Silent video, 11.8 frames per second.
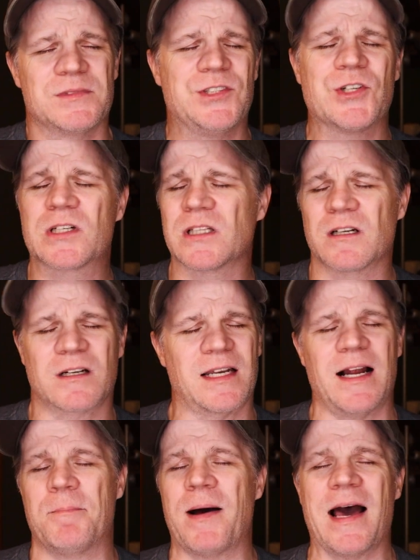You can look
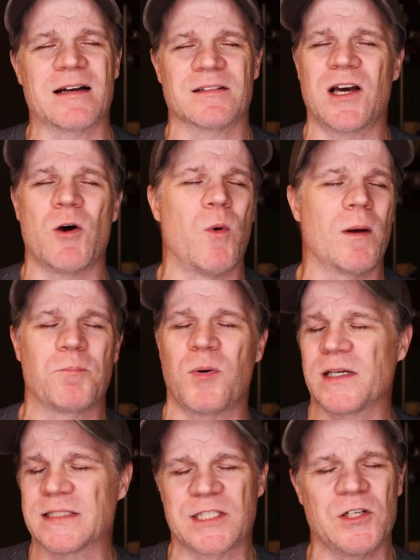it up. I don't know,
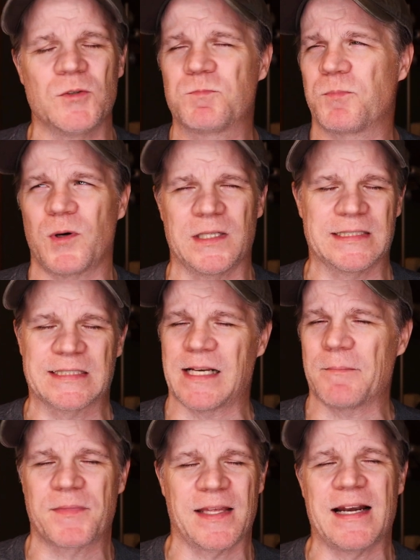1.2 point
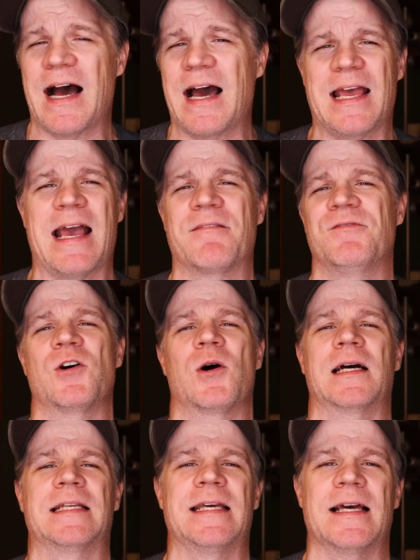something. I have
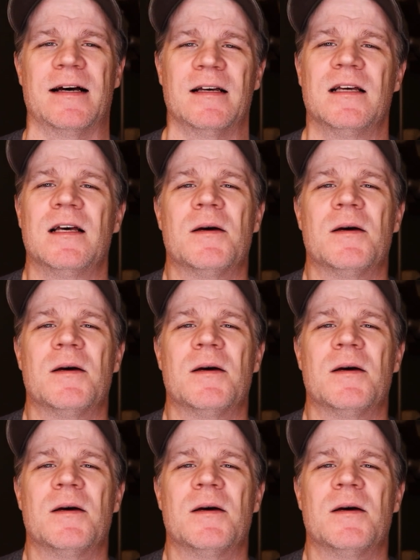no idea.